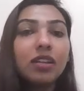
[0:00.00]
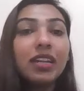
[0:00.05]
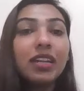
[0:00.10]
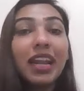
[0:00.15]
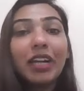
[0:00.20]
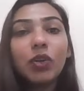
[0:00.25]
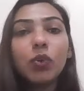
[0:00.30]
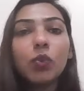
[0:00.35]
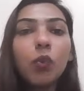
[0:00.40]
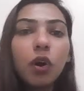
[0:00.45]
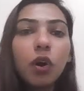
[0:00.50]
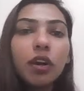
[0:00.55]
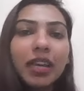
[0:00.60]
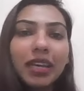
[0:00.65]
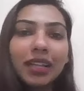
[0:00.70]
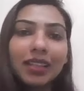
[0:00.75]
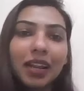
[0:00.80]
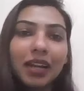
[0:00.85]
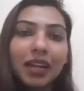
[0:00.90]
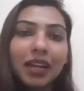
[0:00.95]
the
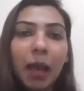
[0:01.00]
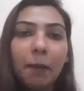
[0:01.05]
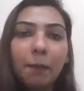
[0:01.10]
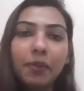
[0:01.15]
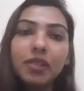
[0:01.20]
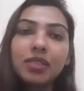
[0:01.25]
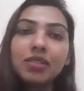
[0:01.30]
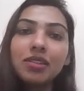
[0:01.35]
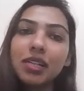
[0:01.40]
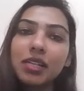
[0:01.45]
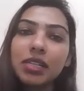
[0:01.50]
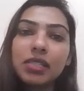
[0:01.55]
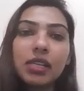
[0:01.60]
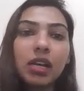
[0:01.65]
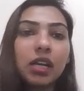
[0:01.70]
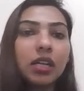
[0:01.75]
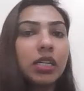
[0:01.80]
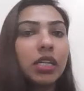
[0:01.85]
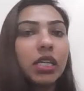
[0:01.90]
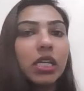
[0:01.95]
networking that happens in
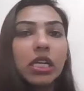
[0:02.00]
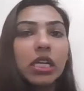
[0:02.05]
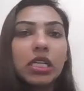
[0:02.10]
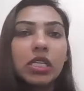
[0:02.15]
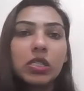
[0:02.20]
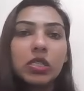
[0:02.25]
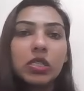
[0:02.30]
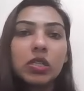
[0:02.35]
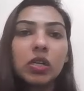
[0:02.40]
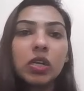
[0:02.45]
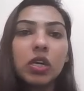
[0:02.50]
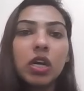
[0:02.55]
consulting is